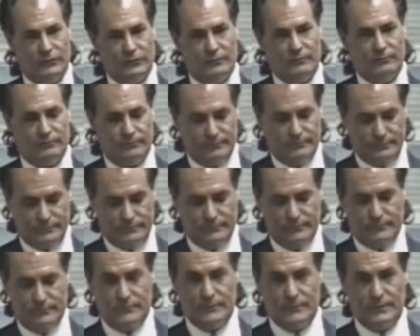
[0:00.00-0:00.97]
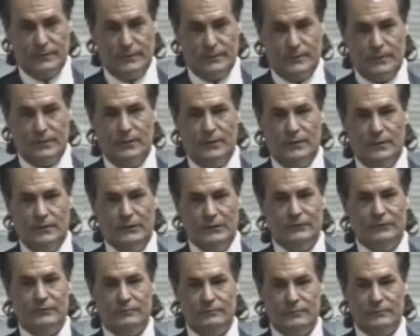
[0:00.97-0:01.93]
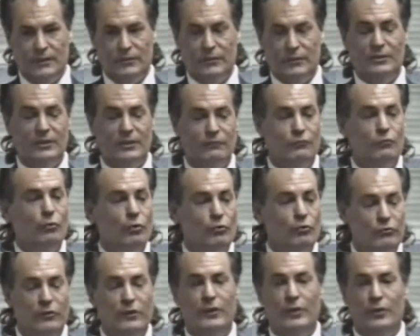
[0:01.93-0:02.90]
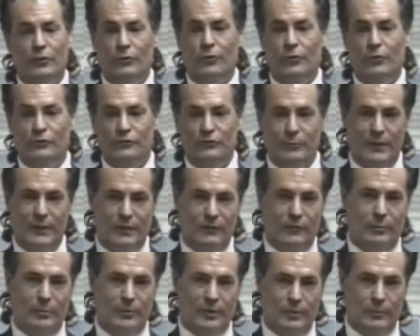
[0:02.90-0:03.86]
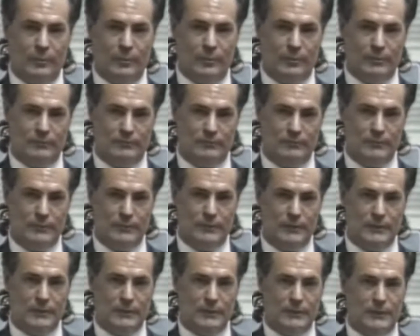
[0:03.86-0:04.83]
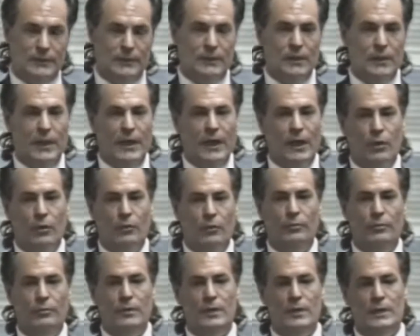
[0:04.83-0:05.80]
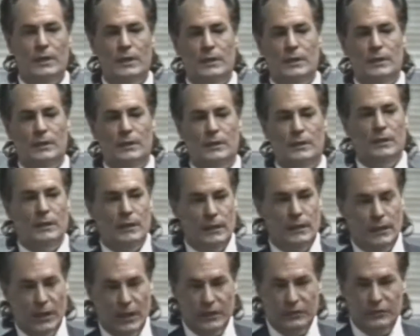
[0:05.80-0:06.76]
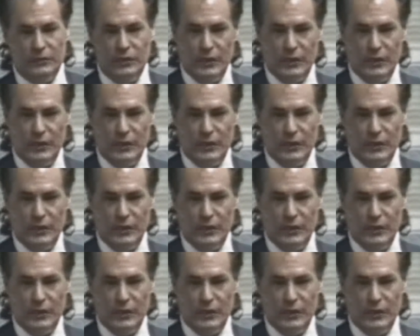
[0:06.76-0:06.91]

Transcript: Yes. Yes, I think they've grossly underestimated the people. Now, in